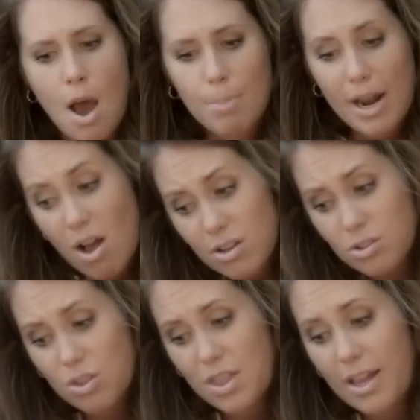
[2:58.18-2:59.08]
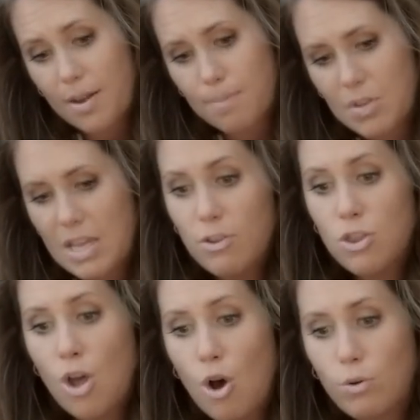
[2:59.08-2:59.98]
But I also think,
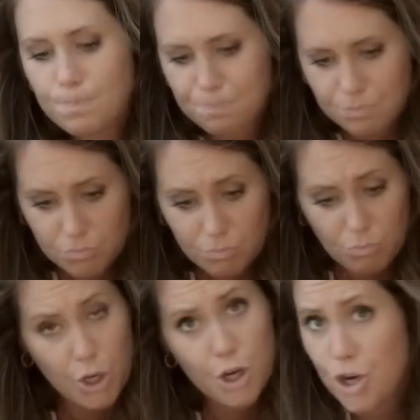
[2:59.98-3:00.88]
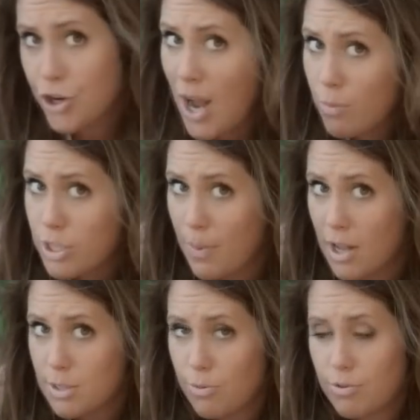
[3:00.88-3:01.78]
even though you're not
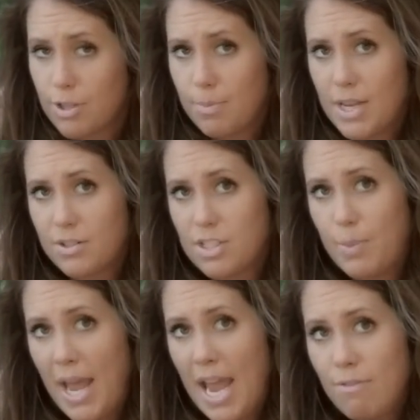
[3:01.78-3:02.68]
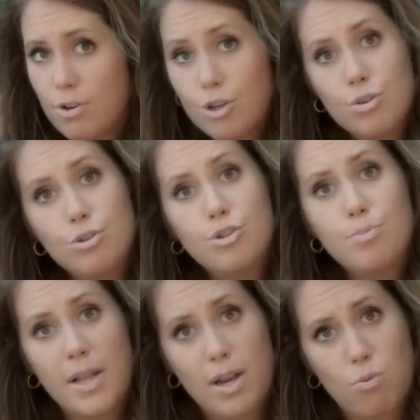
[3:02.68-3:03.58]
responsible for somebody else's behavior, you do
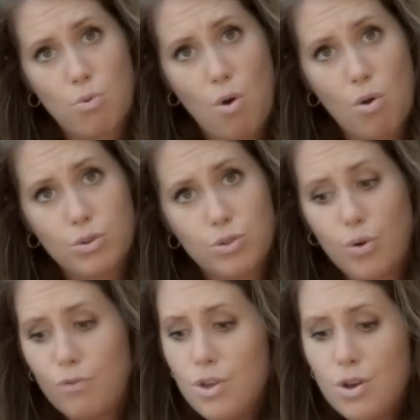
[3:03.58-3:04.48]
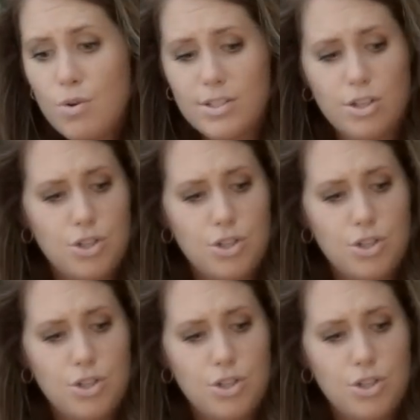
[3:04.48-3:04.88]
play a role. So if you as a